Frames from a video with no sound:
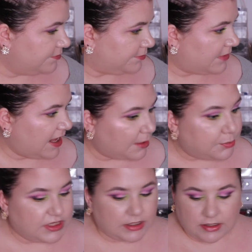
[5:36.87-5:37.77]
I'm
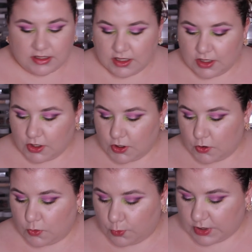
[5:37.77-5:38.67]
happy
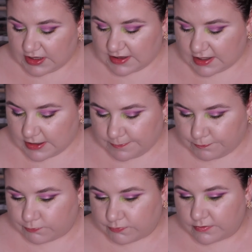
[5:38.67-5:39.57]
with
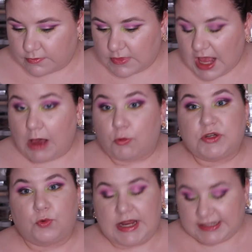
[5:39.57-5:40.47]
how
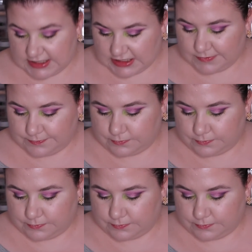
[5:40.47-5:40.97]
it went.